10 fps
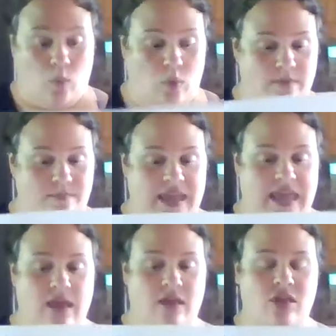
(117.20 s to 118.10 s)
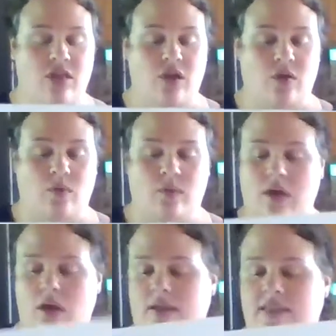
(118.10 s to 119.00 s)
would be Sue.
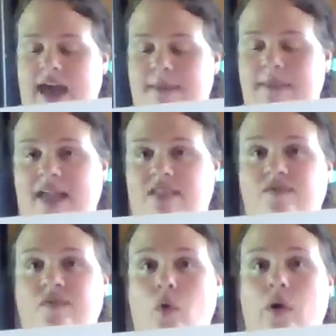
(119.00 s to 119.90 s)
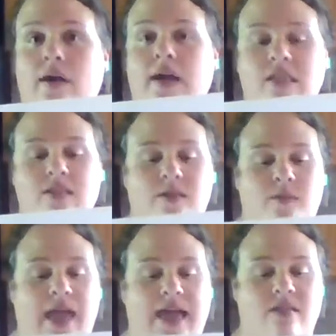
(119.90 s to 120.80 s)
Tom has 4 and Sue
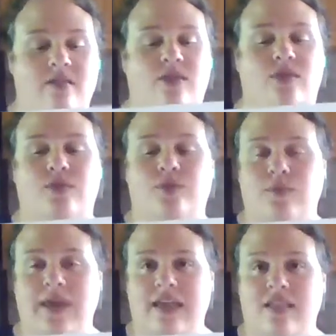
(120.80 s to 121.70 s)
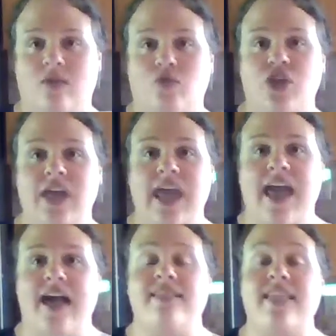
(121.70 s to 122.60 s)
has 3. So she has